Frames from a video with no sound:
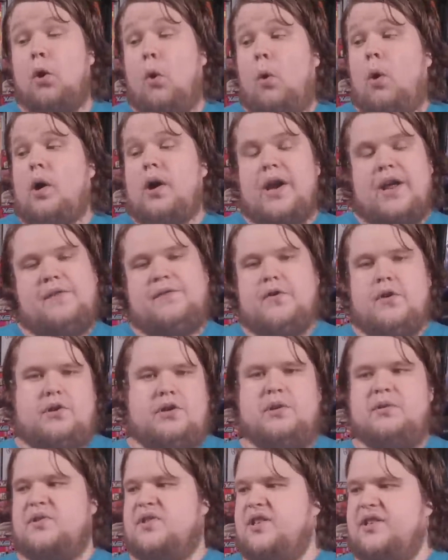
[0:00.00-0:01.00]
or if you're
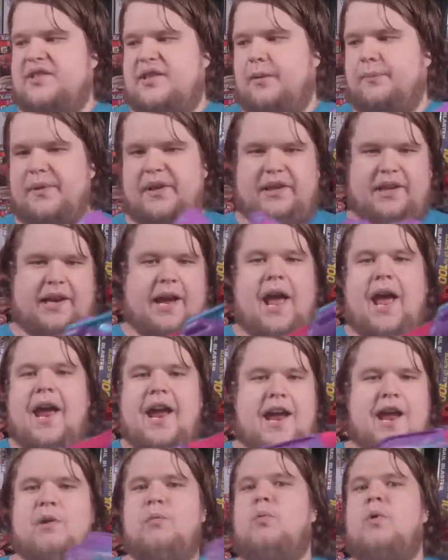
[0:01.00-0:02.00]
using something like,
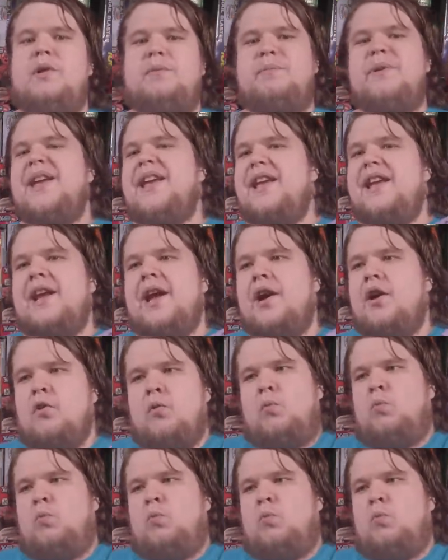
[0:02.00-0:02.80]
it would be